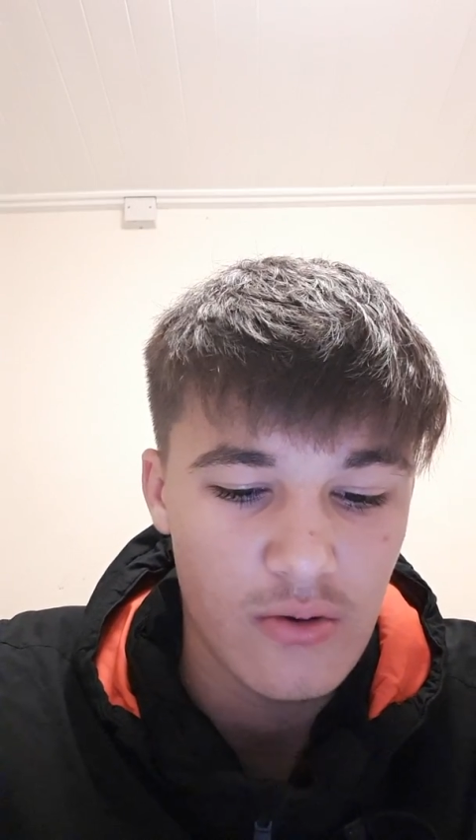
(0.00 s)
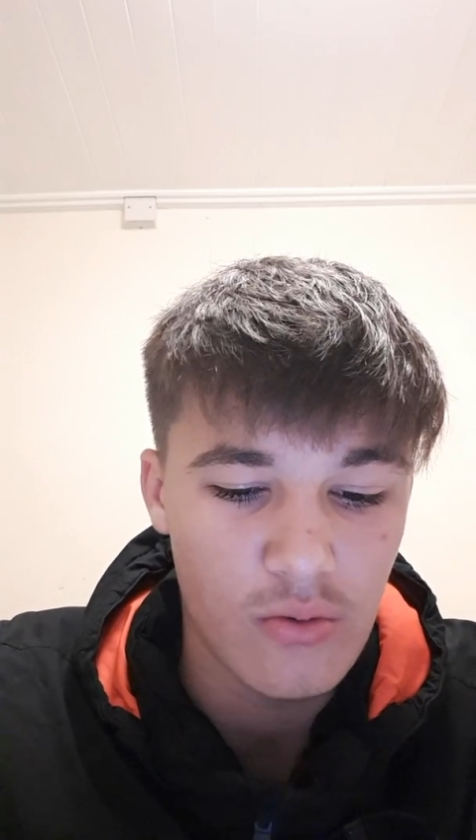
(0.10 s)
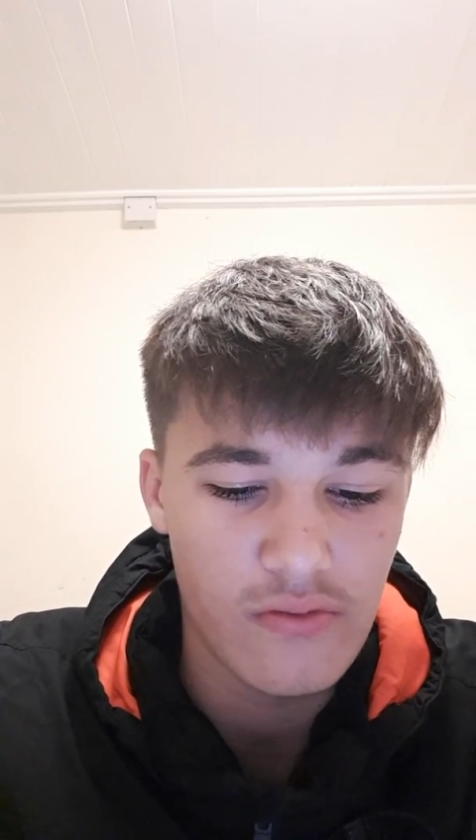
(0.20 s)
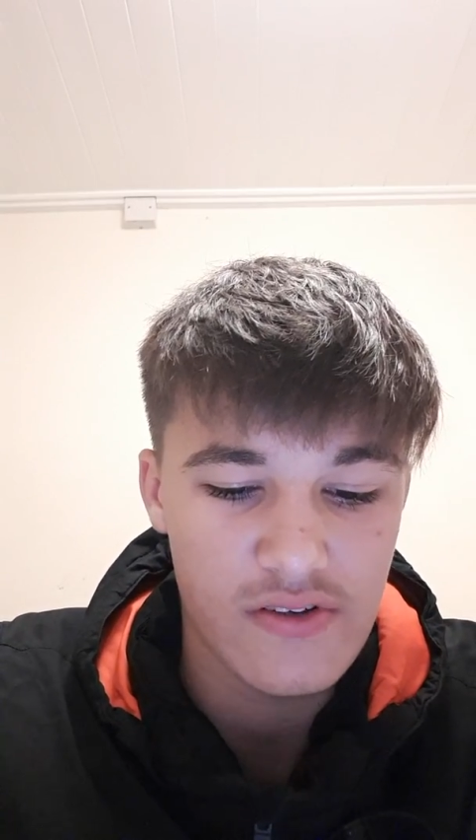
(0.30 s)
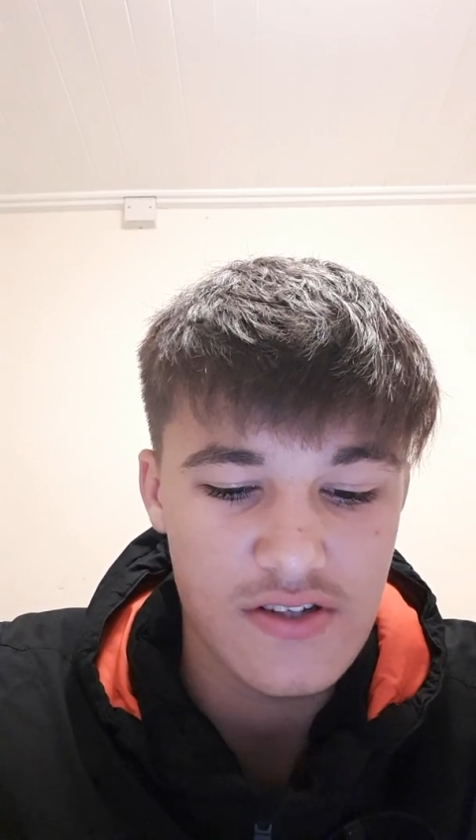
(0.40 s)
you
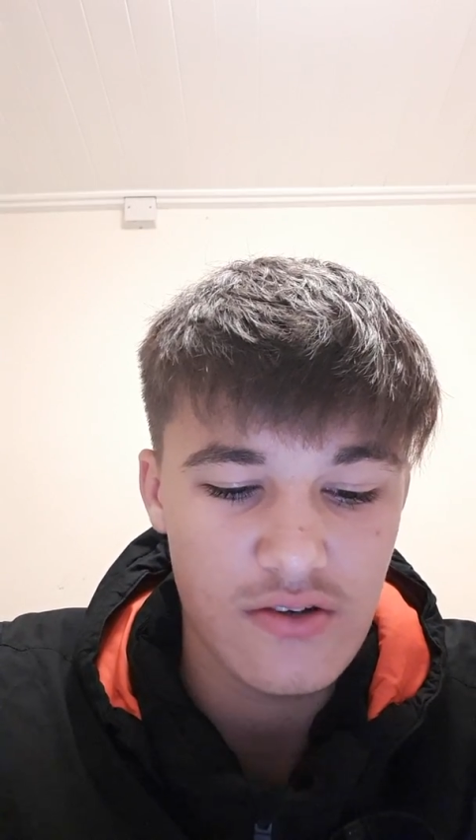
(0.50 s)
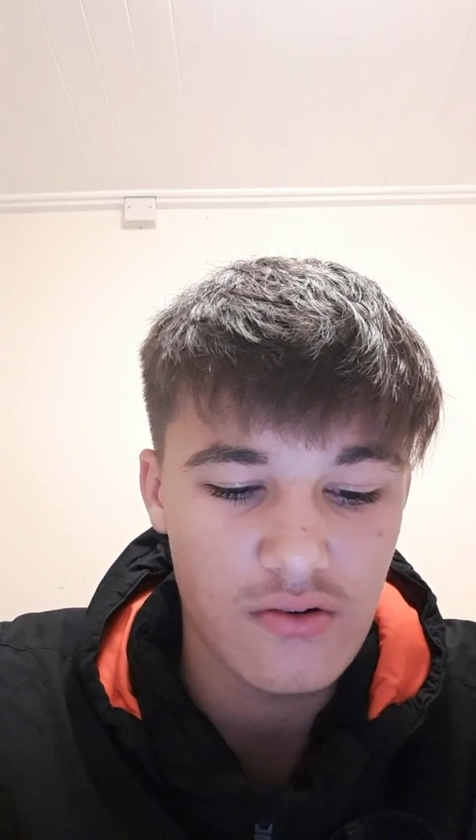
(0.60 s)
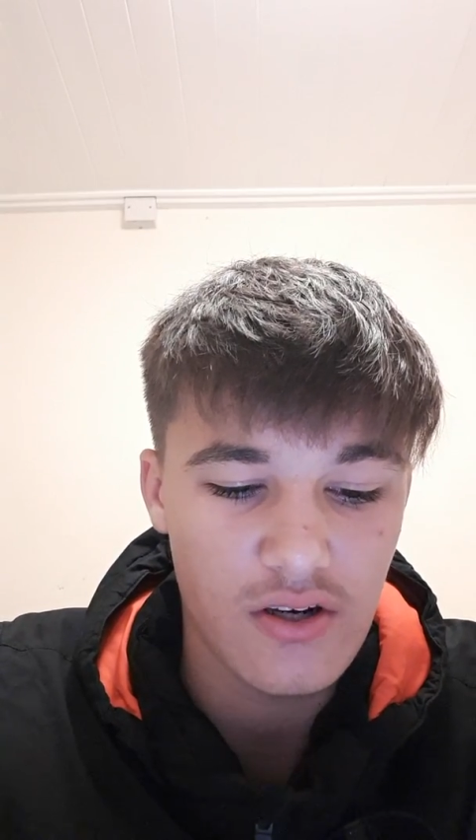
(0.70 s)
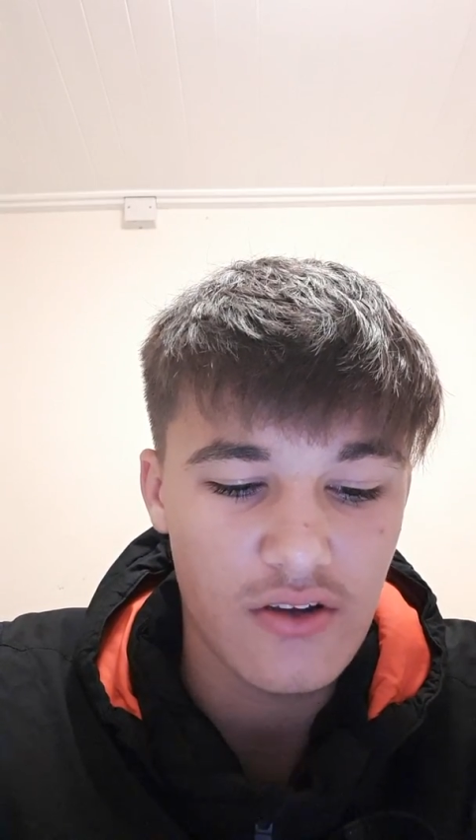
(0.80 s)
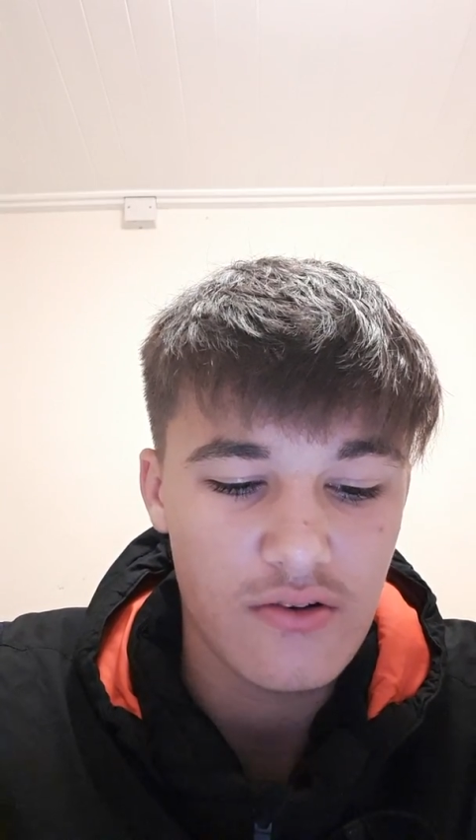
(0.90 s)
will visit
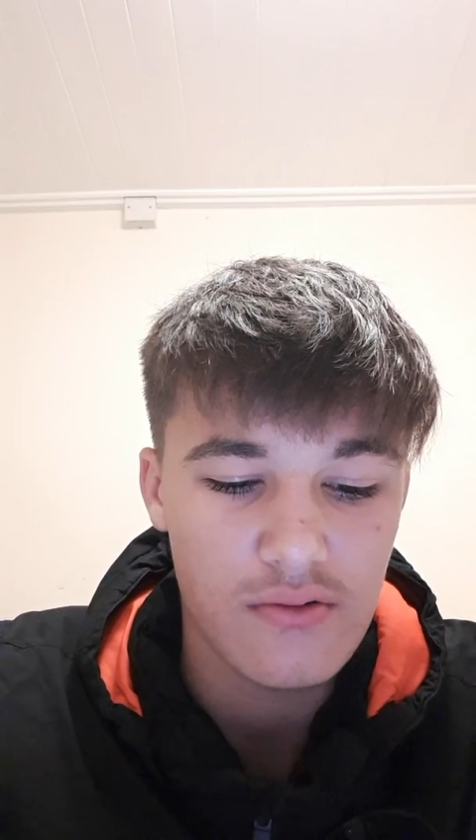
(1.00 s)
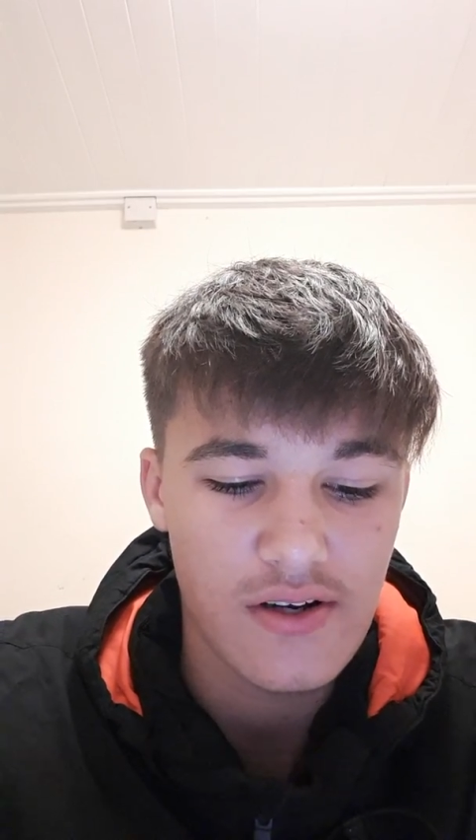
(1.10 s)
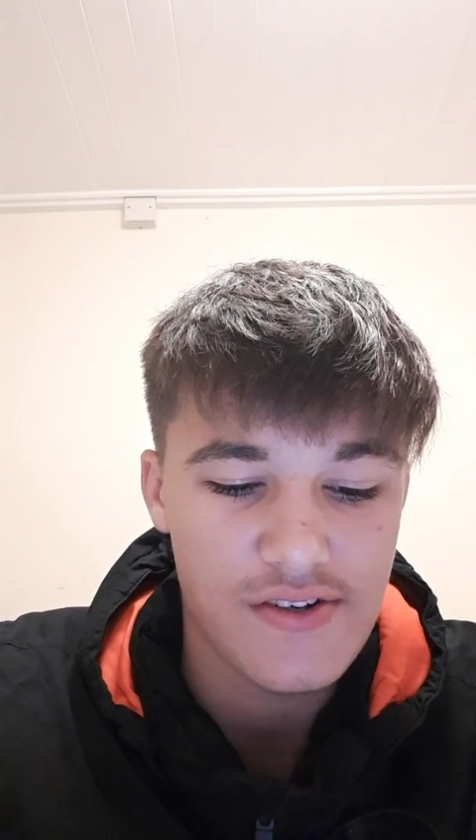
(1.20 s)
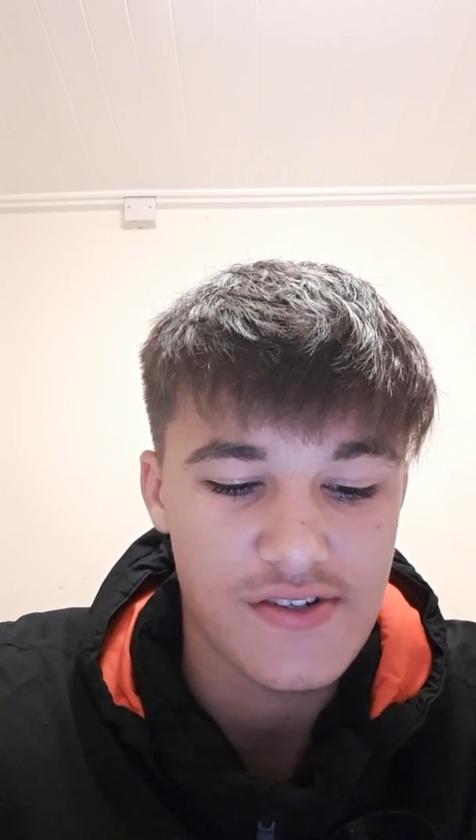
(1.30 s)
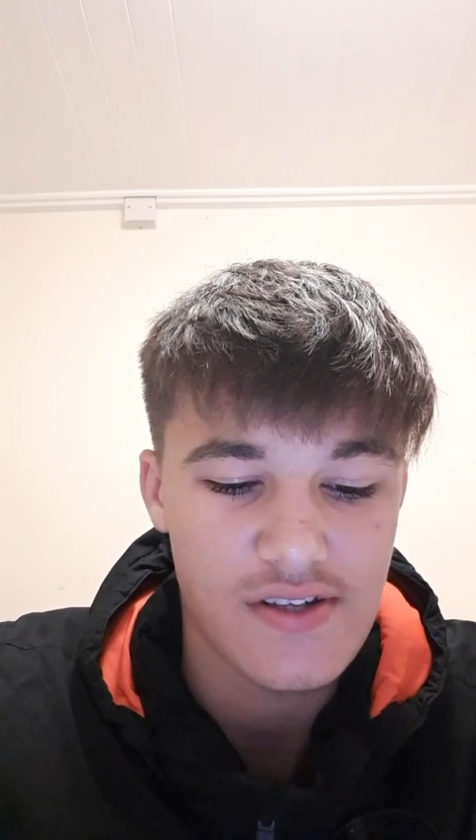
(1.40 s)
your local
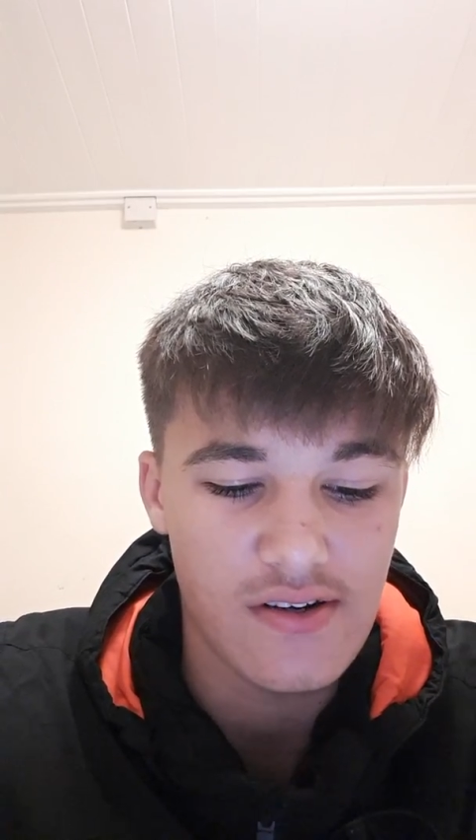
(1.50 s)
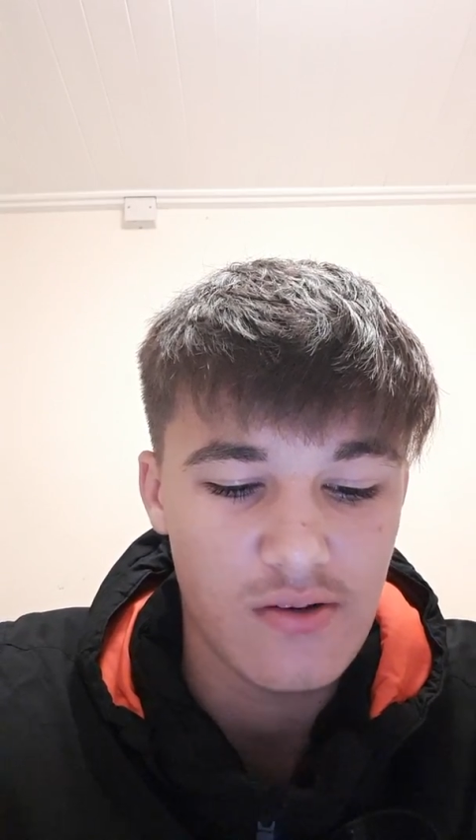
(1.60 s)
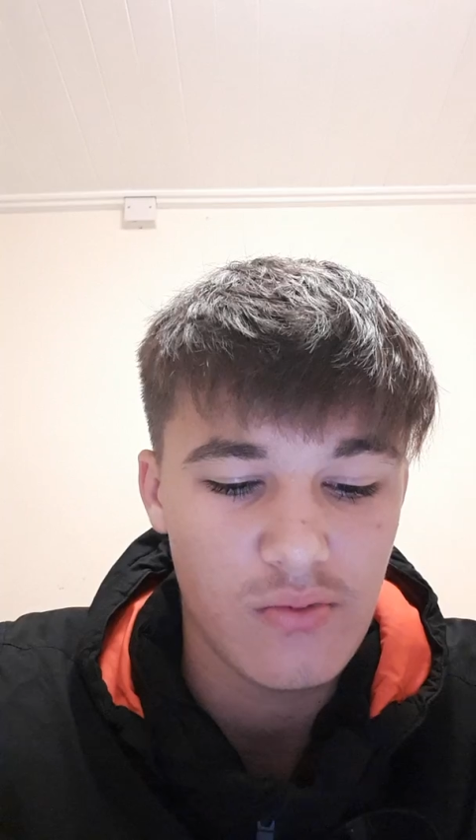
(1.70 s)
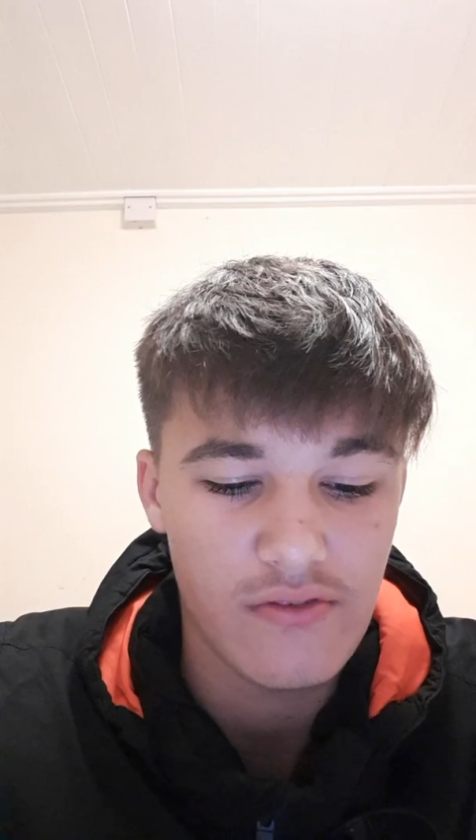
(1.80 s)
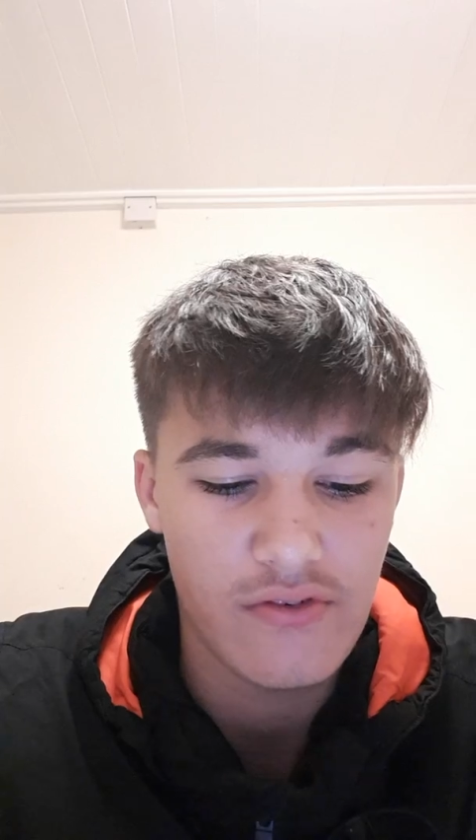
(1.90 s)
leisure
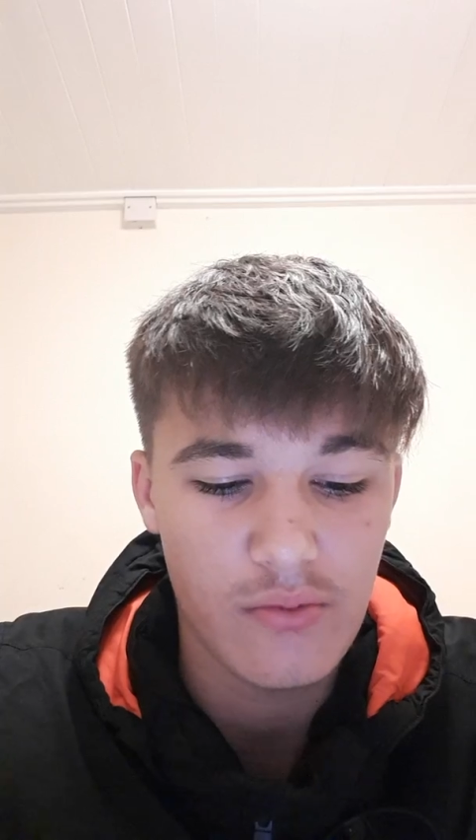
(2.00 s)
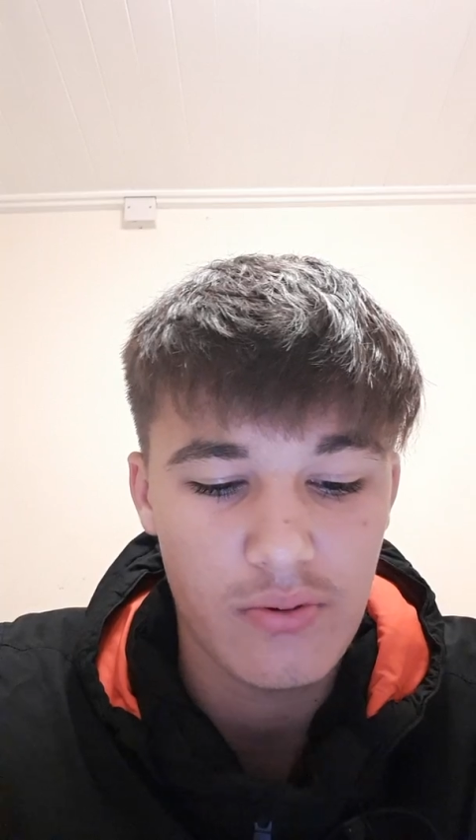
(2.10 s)
centre with your